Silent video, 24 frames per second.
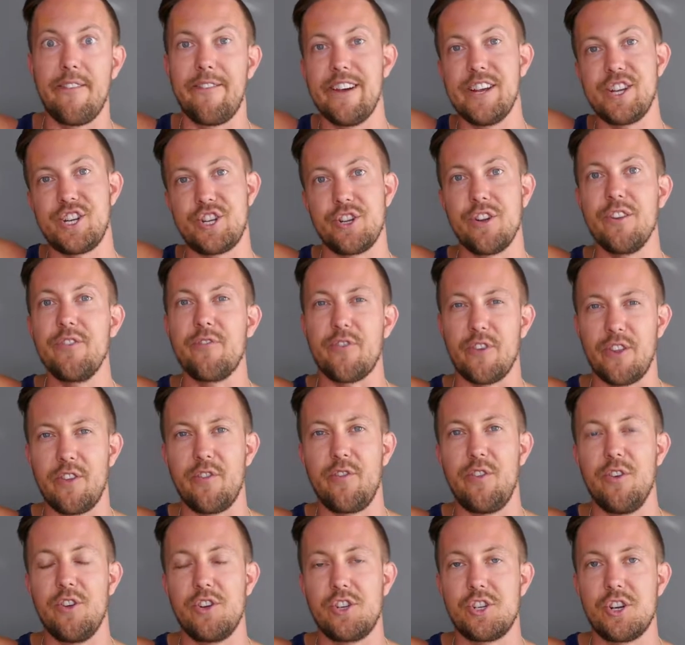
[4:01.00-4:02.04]
vision for the
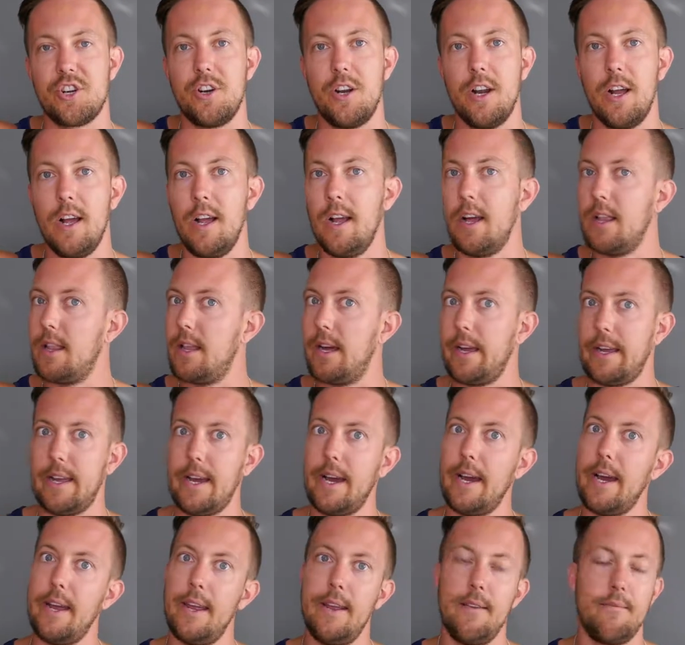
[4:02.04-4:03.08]
future, like
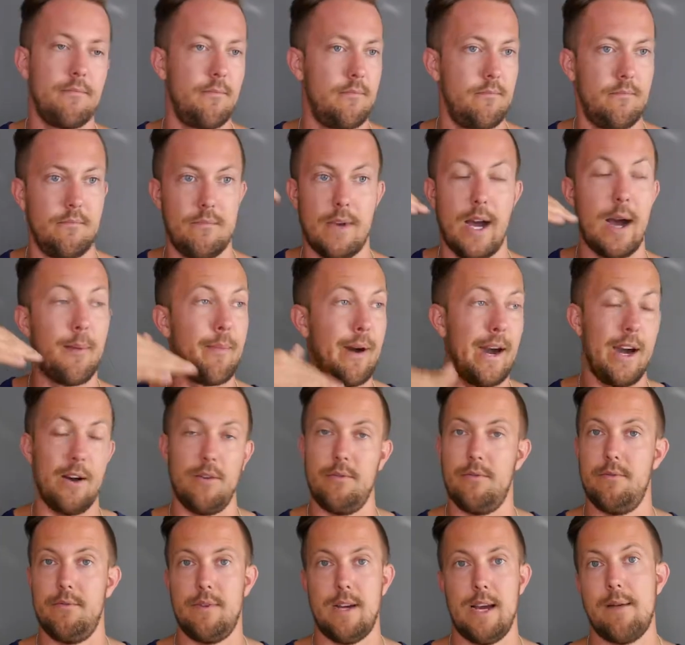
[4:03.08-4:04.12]
I I'm
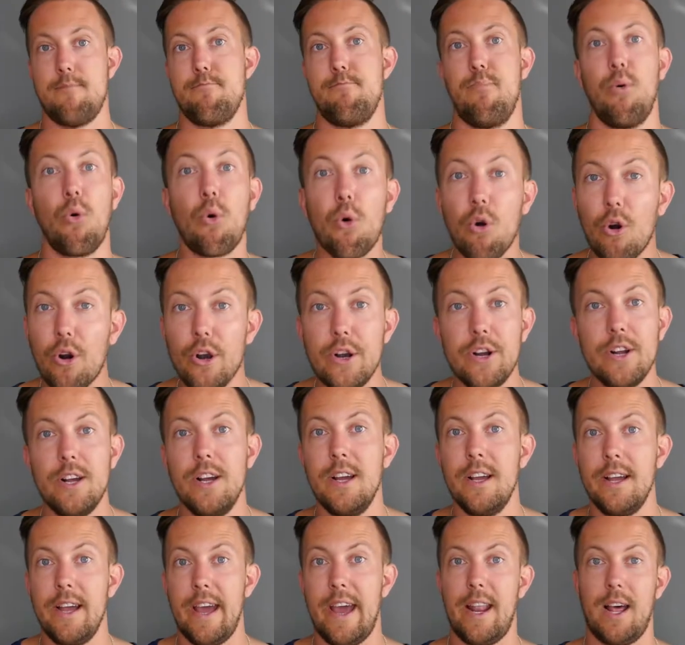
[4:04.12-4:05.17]
out. I'm bored,
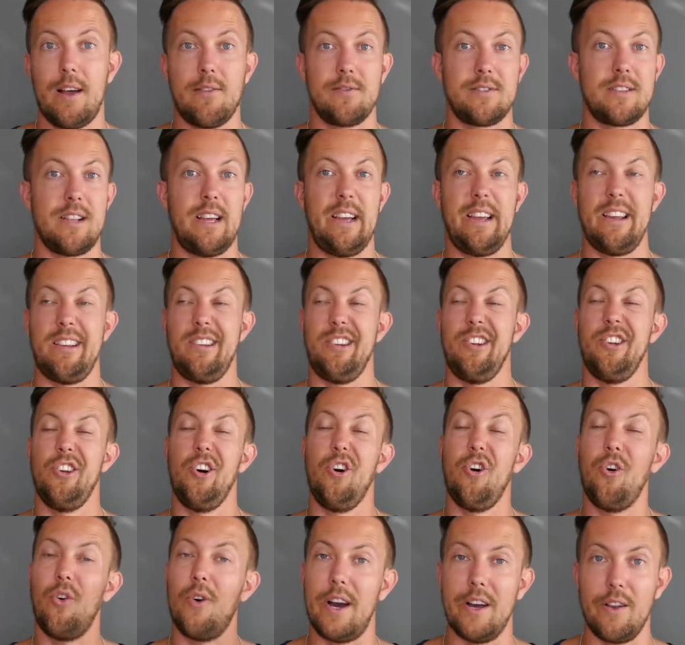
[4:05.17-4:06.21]
and I was like,
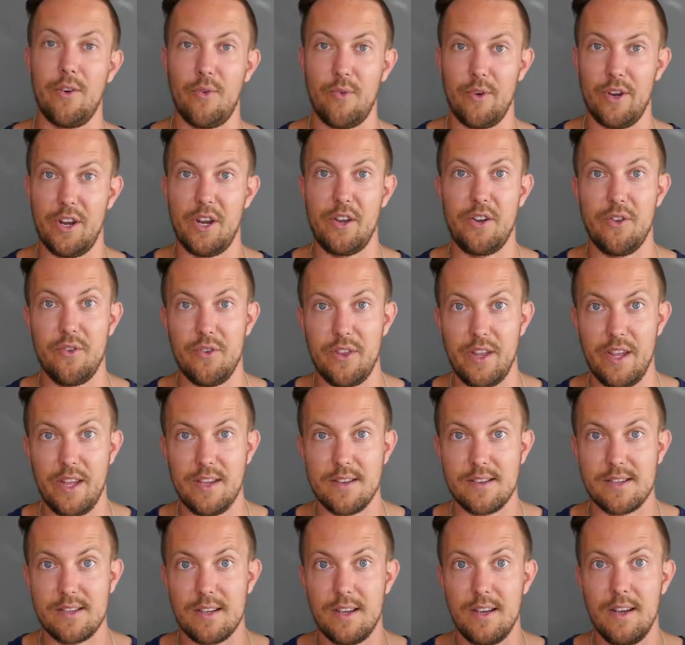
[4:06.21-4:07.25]
no, I don't want to do
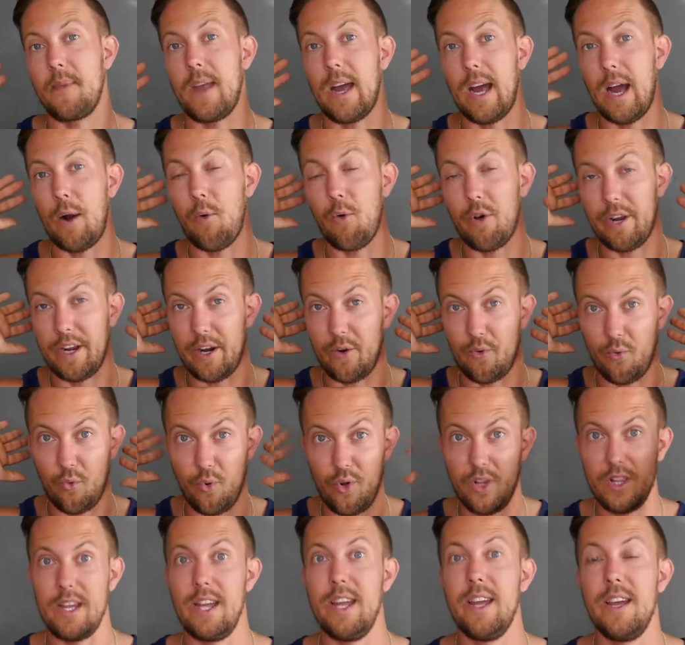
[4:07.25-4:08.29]
this. I want to
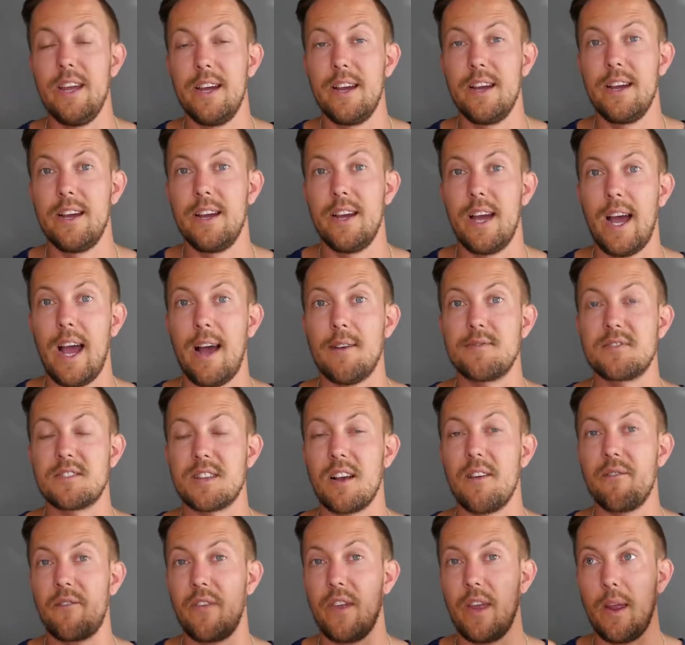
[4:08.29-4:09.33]
really have
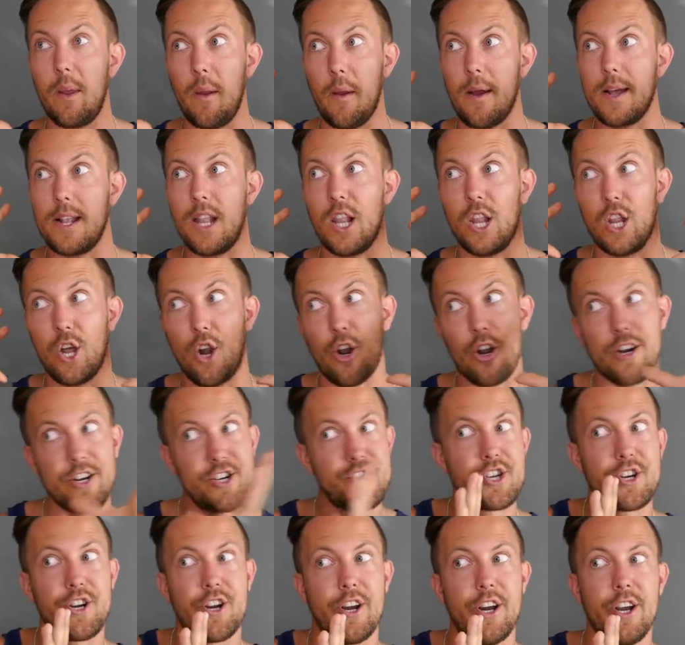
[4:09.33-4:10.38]
something
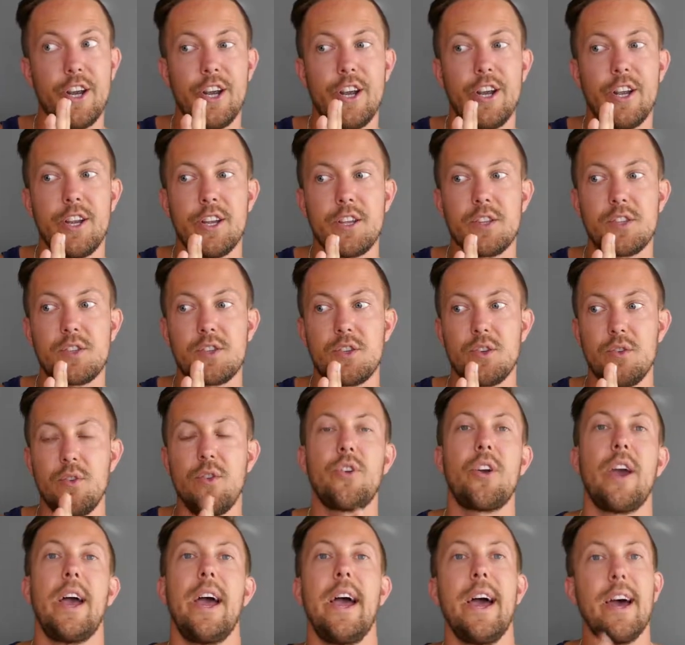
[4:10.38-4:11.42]
larger to
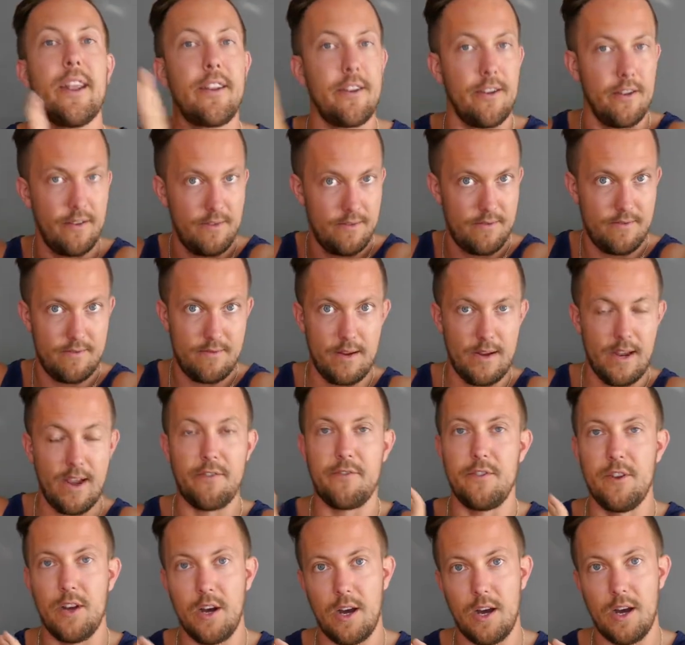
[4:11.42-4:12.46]
look ahead.
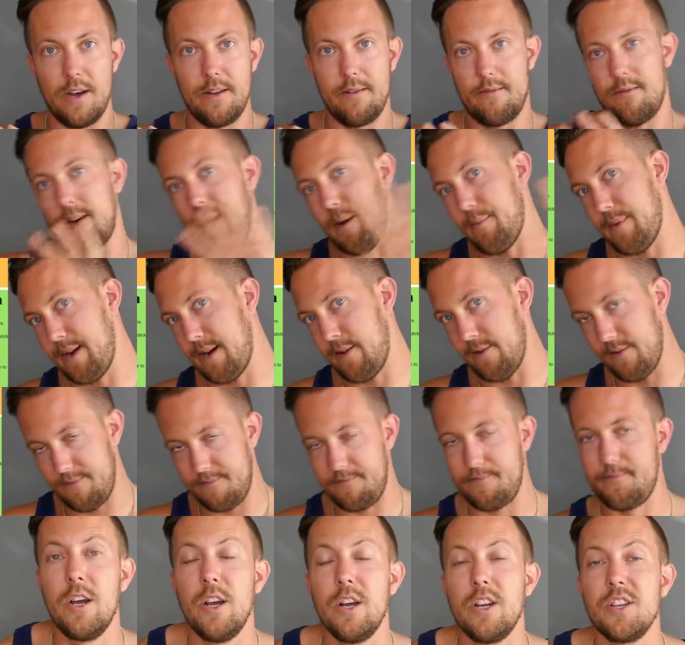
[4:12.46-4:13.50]
If not, I'm out.
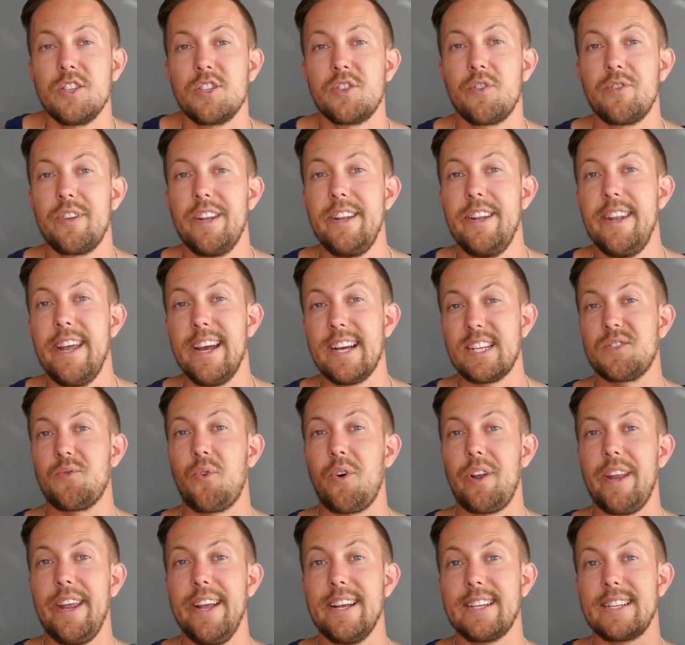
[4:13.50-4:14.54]
So the next
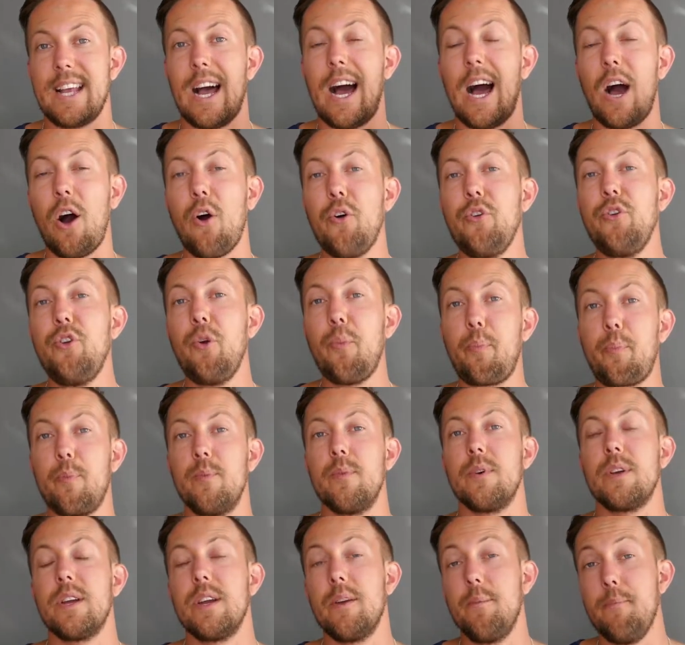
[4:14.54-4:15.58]
one is how you
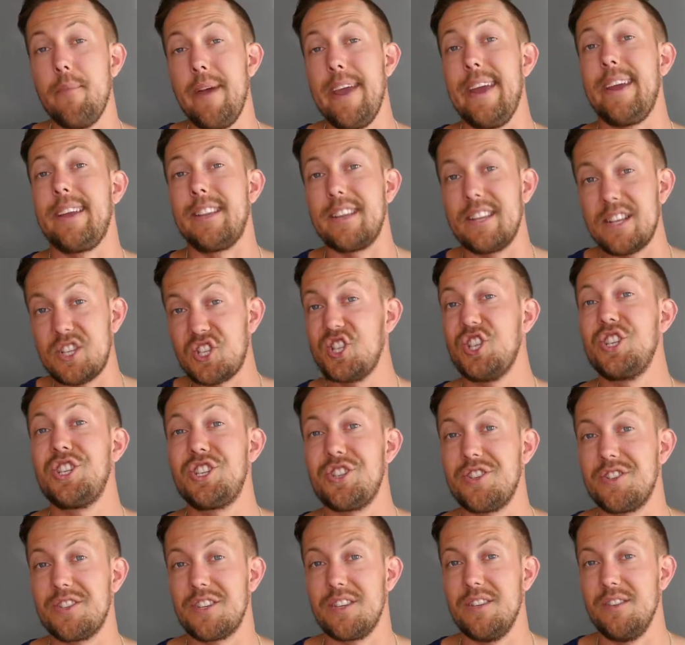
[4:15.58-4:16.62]
make
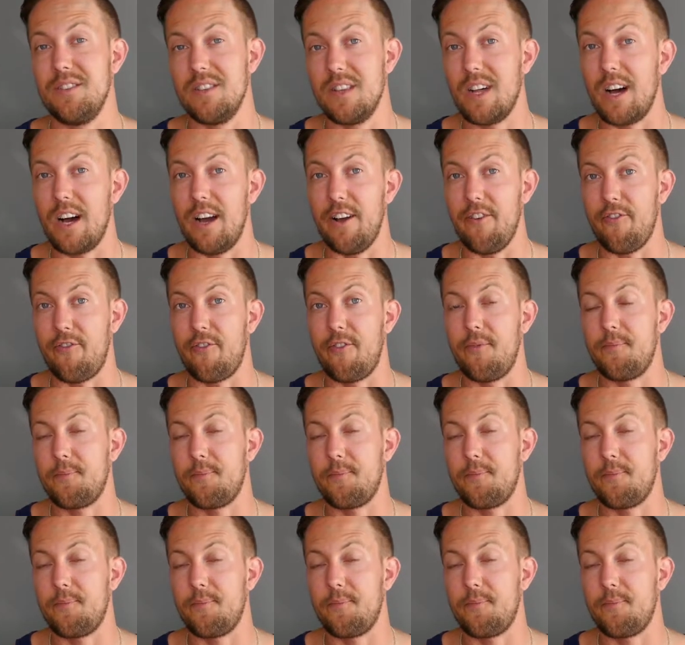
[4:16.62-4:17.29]
decisions in life.